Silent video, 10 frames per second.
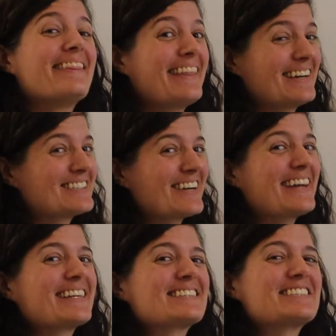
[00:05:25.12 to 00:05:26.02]
That's
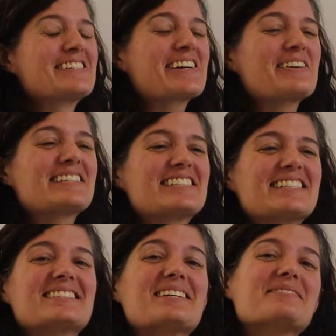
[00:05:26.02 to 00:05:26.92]
right, that's a trick
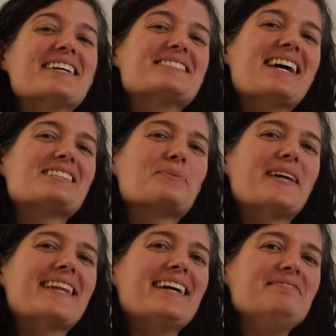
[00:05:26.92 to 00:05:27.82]
question. Sometimes it has
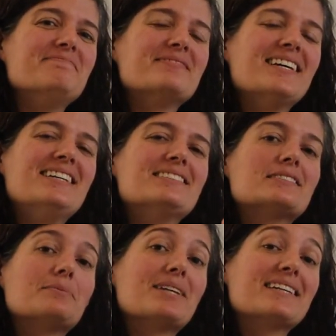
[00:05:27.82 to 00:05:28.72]
one line,
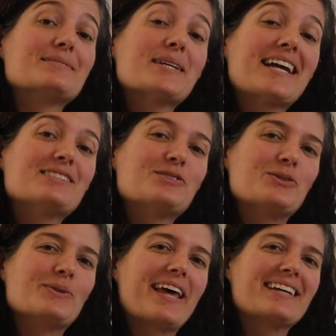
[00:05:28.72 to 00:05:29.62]
sometimes it has
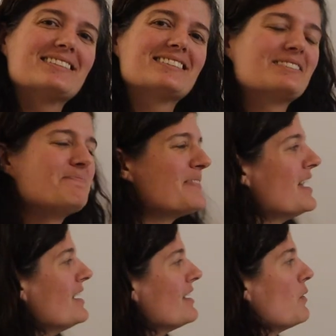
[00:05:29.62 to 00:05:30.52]
two lines.
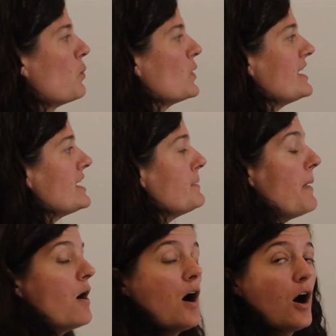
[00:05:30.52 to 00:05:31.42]

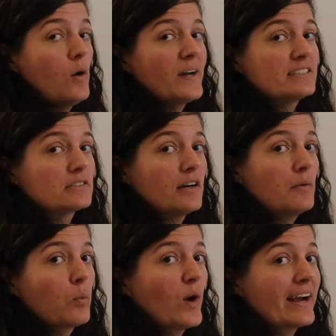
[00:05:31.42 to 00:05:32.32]
We always
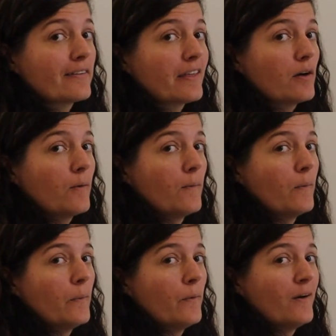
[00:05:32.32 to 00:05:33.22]
start where though?
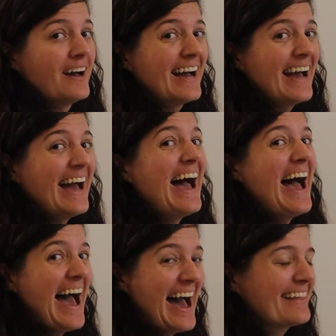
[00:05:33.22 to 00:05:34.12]

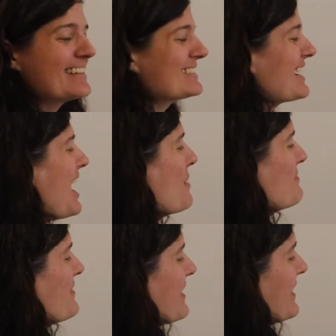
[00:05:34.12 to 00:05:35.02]
At the
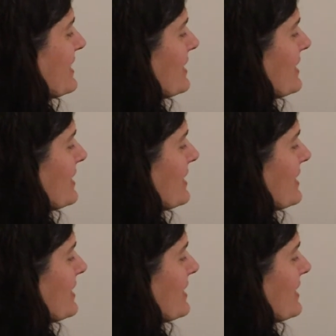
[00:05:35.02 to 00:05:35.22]
top, very